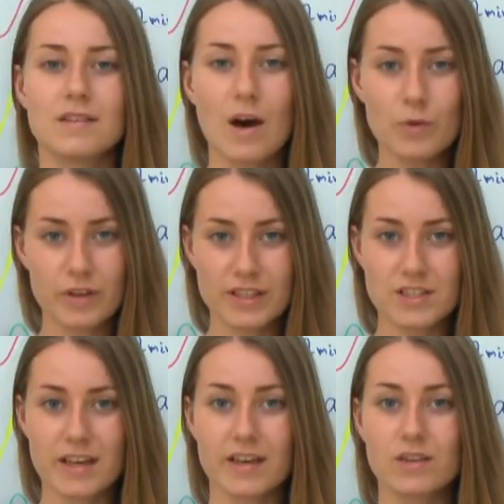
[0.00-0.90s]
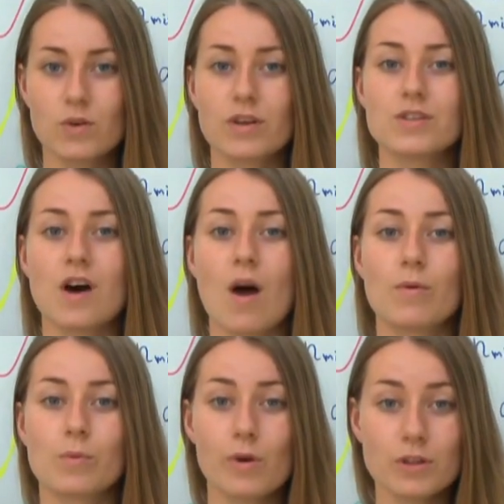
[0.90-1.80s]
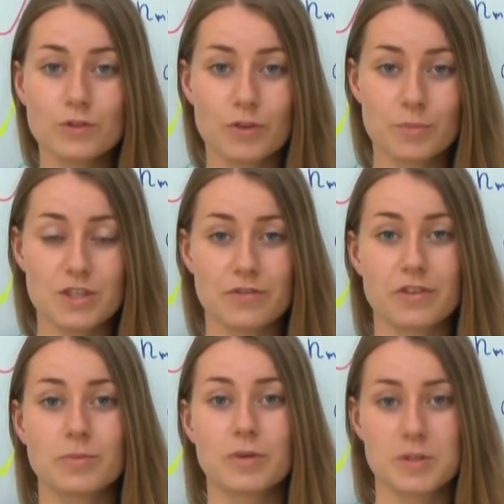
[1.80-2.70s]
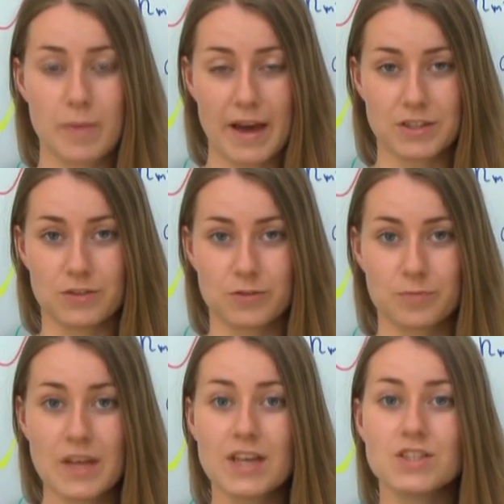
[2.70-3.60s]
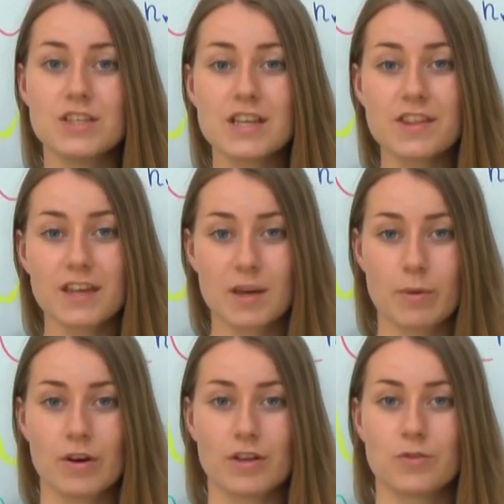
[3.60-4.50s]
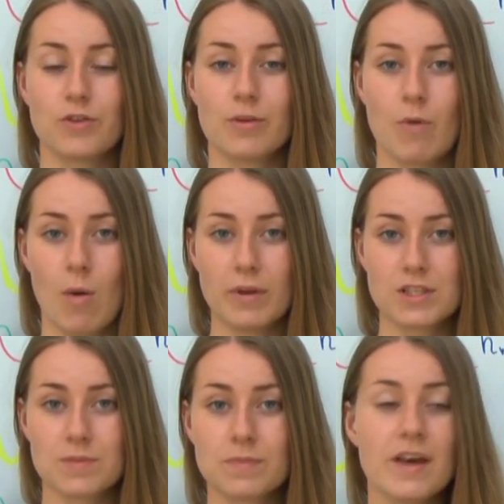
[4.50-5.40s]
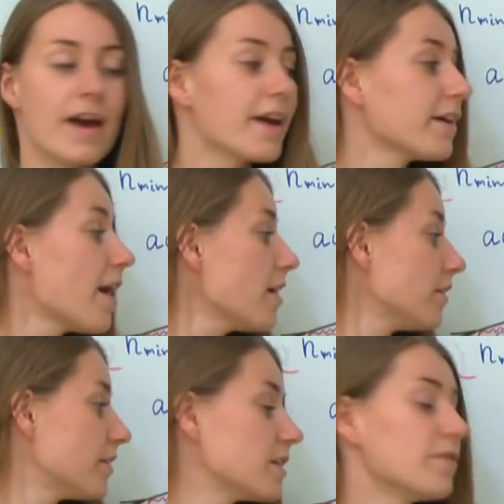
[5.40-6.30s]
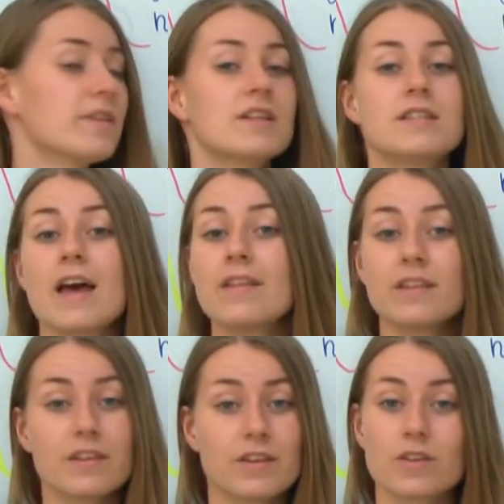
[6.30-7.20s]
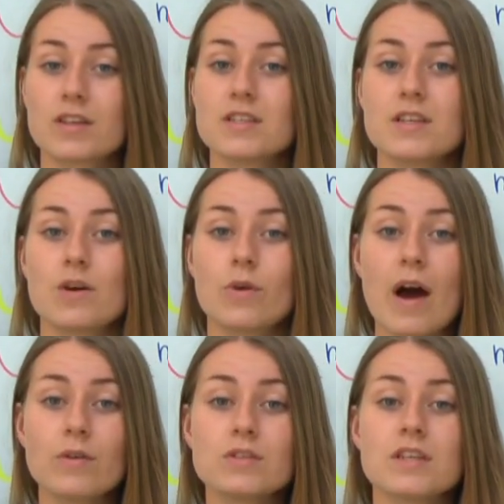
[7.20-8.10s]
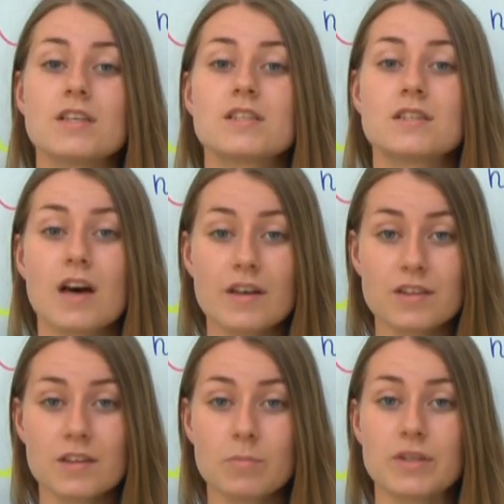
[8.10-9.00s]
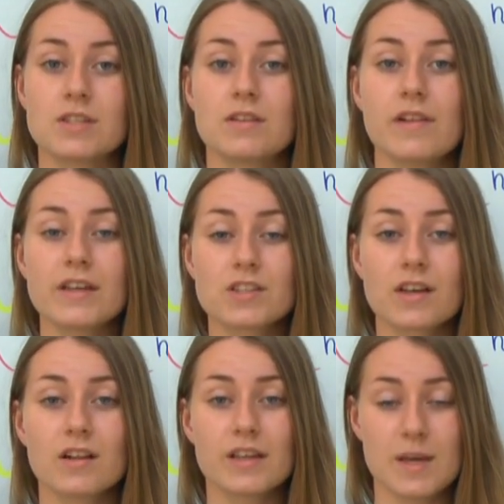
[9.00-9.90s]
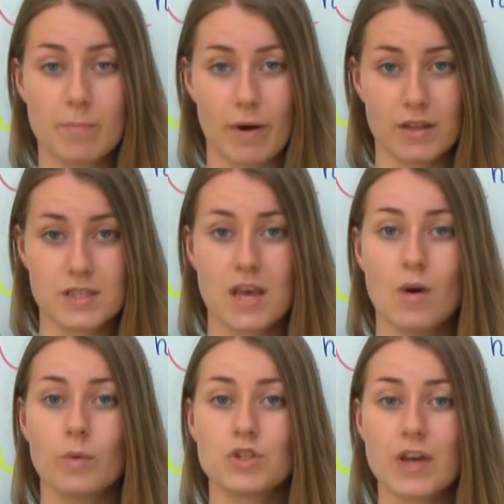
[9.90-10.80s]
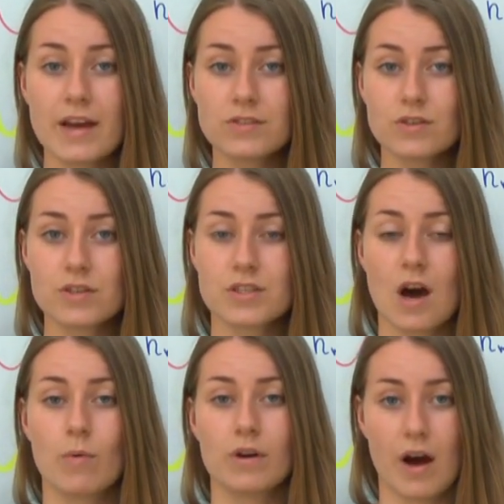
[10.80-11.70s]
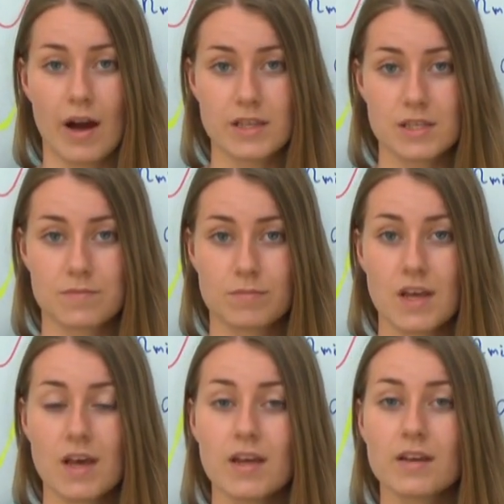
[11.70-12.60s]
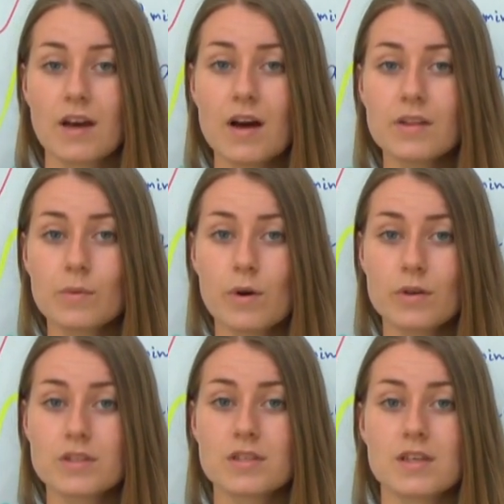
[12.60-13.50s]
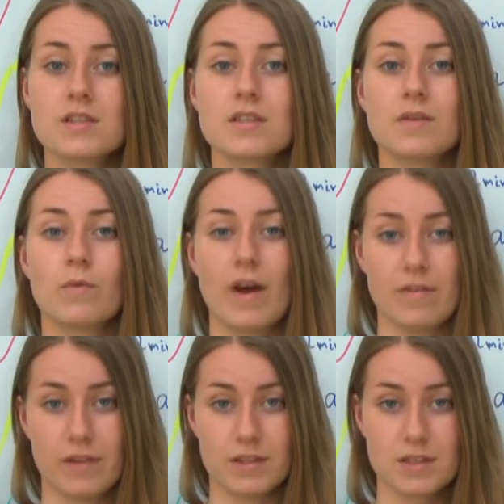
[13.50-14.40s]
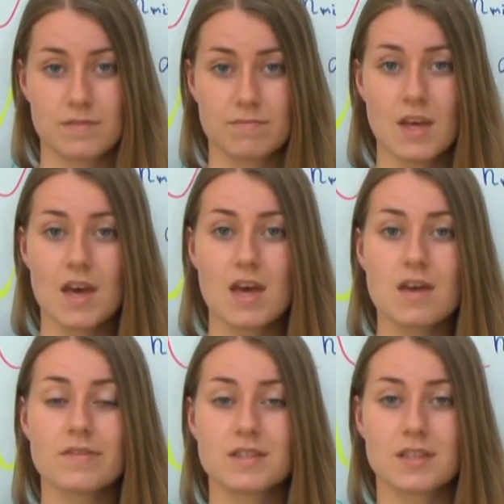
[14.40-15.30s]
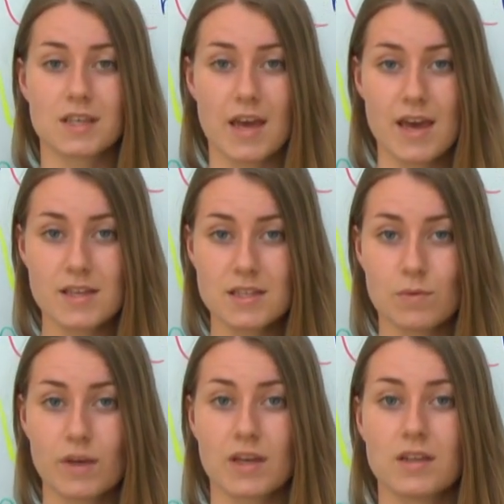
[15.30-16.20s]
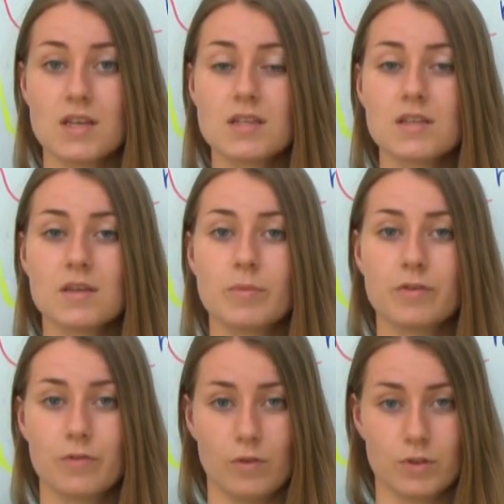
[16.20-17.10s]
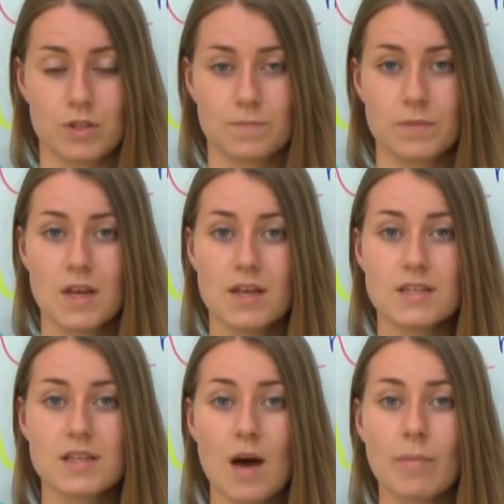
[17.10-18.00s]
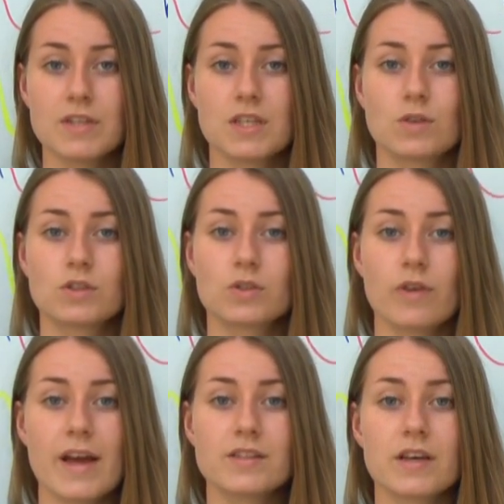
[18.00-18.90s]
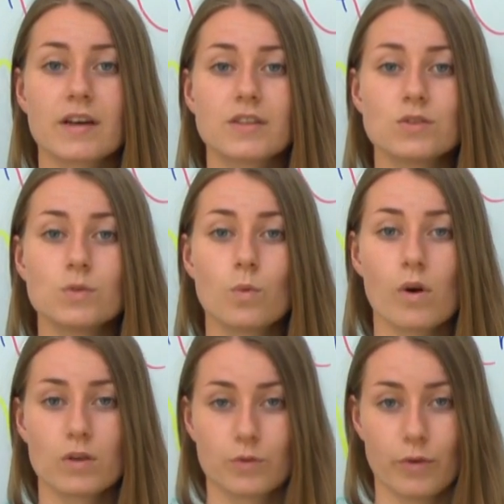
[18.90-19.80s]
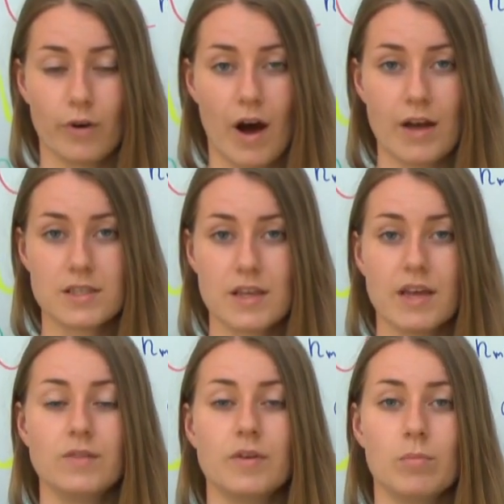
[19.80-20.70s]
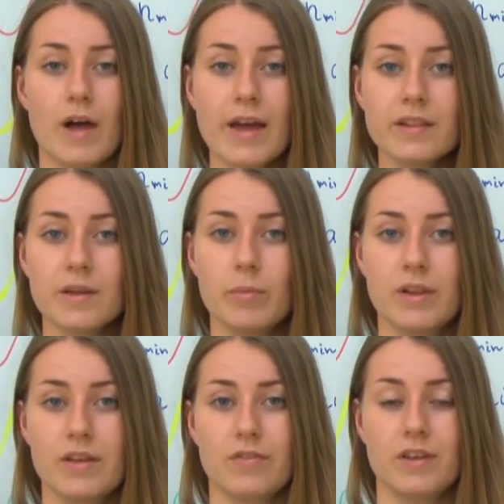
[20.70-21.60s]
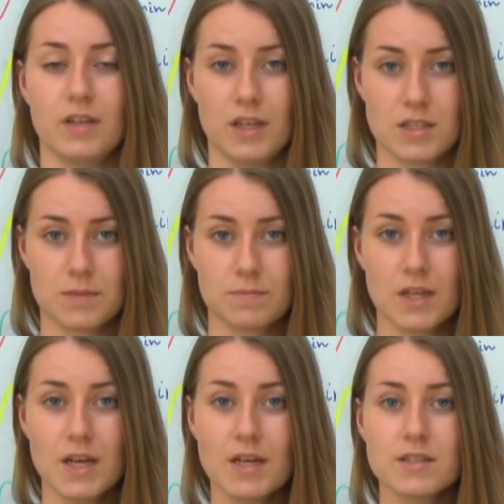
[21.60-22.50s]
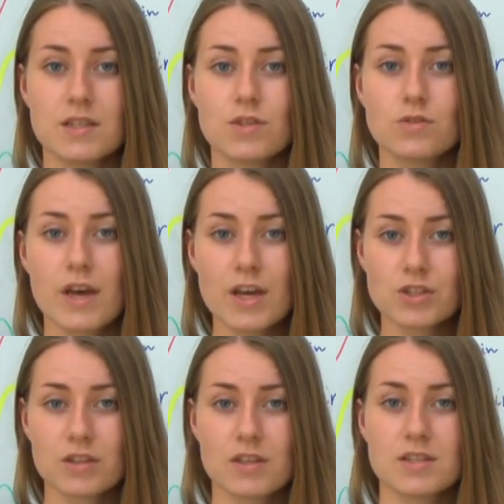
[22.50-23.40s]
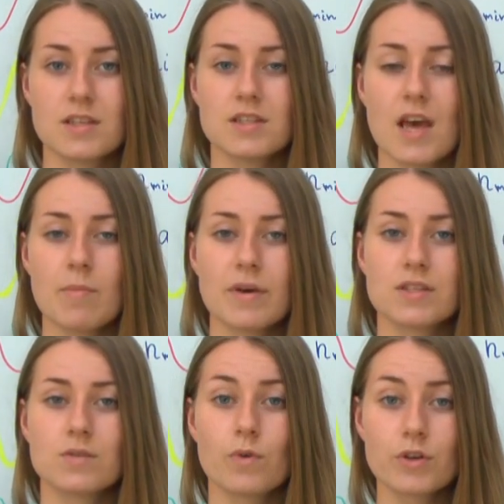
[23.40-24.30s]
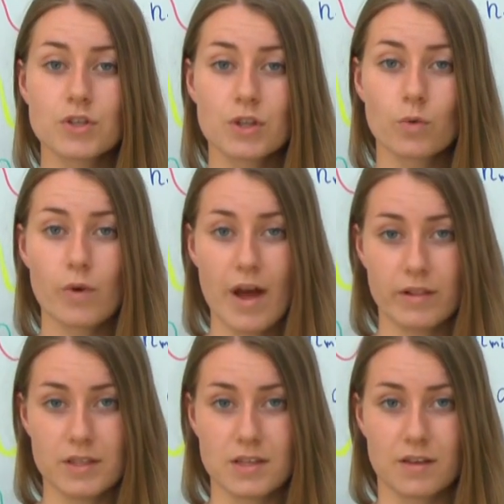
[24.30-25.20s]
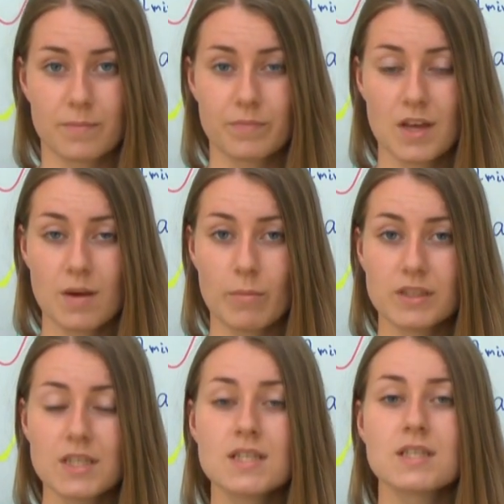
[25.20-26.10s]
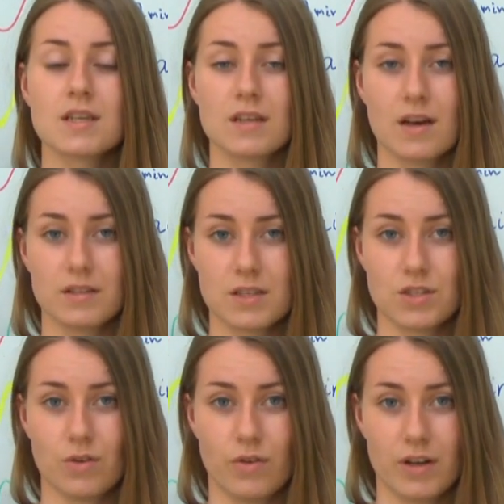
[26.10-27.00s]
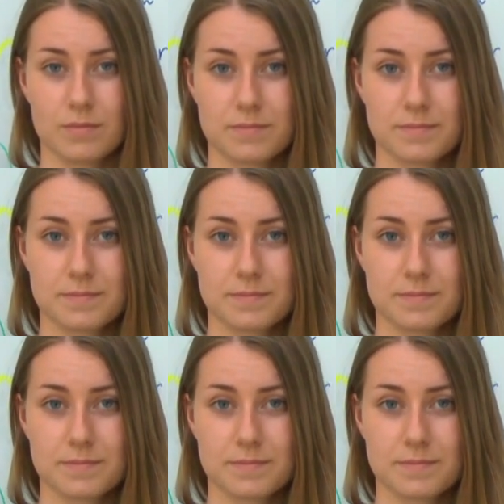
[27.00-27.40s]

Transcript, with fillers: Now you can take a look into our world from different perspective. Just think about it for a moment. A color, as well as anything you can see around, is nothing but an electrical impulse, which enters our eyes. In other words, it's a wavelength. If it's the case, we can easily be fooled. Somebody could create a cartoon world for us, and we blindly believe in it. The situation is the same as in virtual reality, but it's another story.